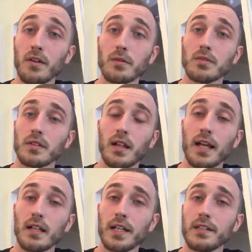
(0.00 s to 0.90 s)
that was
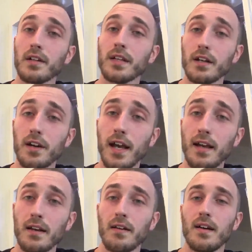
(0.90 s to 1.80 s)
like leaked on the internet
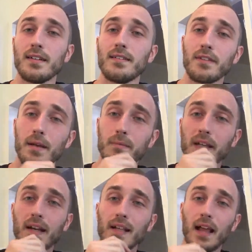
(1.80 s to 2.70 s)
of him
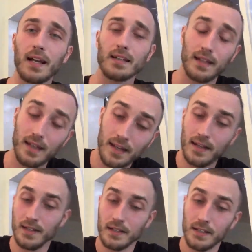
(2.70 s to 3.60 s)
getting like,
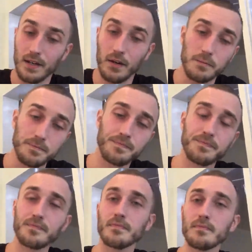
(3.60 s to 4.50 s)
you know,
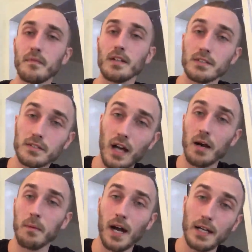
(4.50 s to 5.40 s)

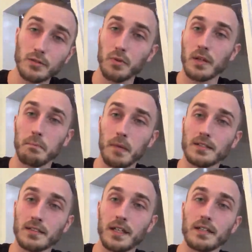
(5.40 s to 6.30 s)
sodomized with a
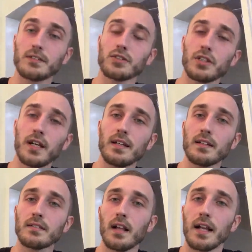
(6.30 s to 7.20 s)
musket and shit.
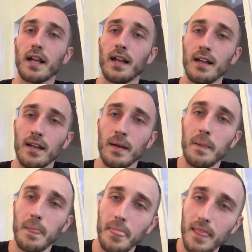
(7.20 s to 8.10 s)
It's like,
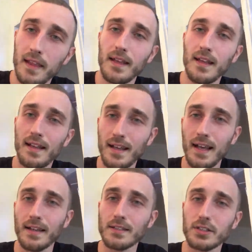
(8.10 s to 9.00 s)

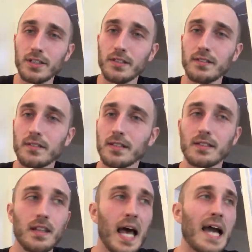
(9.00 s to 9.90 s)
and then she just
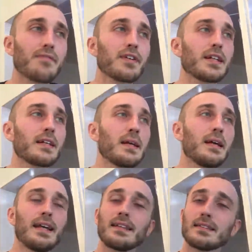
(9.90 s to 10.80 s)
laughing
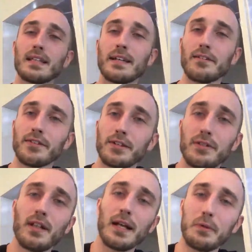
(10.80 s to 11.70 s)
in this interview,
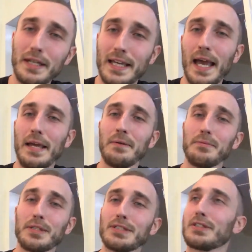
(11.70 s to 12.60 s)
like, we came,
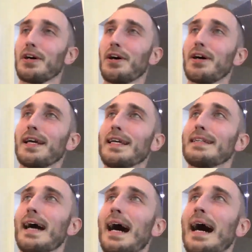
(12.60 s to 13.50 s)
we saw, he
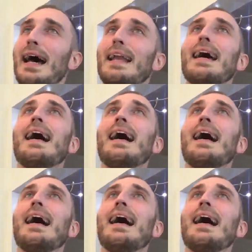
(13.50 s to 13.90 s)
died.